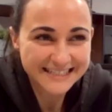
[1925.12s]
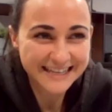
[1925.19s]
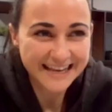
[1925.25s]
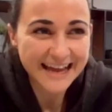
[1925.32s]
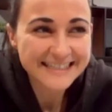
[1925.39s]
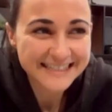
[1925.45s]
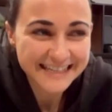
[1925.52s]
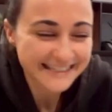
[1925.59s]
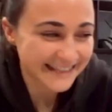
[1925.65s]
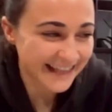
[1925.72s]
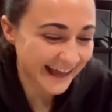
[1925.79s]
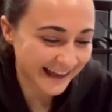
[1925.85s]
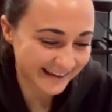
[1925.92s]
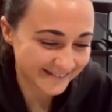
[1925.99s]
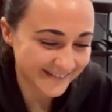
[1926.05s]
getting
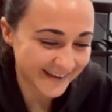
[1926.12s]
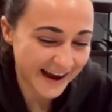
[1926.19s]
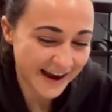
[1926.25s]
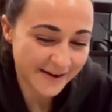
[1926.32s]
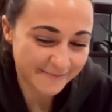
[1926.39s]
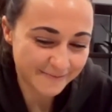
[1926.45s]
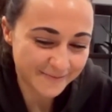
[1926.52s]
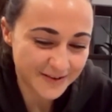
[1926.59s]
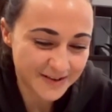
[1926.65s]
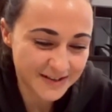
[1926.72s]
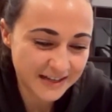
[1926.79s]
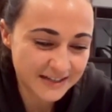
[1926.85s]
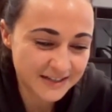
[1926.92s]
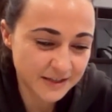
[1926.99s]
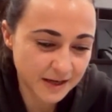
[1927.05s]
there.
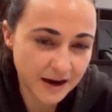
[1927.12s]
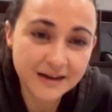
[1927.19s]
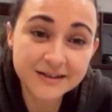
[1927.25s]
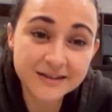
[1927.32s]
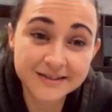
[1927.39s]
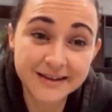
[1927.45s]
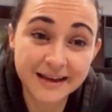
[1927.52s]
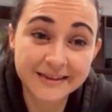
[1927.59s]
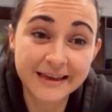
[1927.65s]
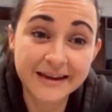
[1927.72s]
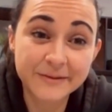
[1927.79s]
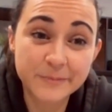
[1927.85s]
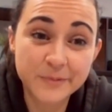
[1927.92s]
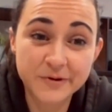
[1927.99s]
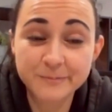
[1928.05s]
Tasks, I
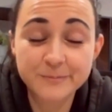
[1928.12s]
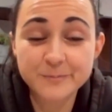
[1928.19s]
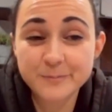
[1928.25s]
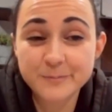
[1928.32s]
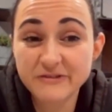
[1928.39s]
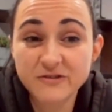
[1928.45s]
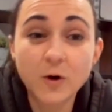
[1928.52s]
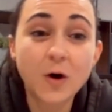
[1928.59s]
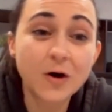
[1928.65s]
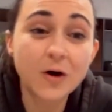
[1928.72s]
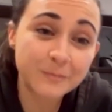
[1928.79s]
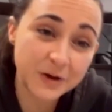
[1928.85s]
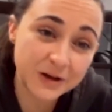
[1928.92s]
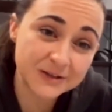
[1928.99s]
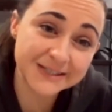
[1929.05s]
think, before
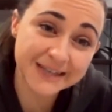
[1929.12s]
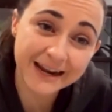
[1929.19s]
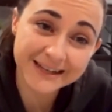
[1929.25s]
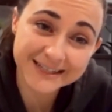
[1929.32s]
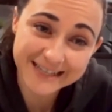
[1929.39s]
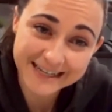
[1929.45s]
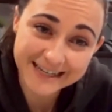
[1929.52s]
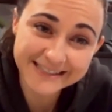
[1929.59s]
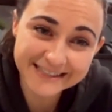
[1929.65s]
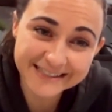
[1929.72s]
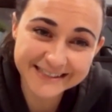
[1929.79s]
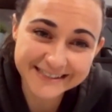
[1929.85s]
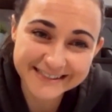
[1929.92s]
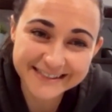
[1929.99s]
personalities.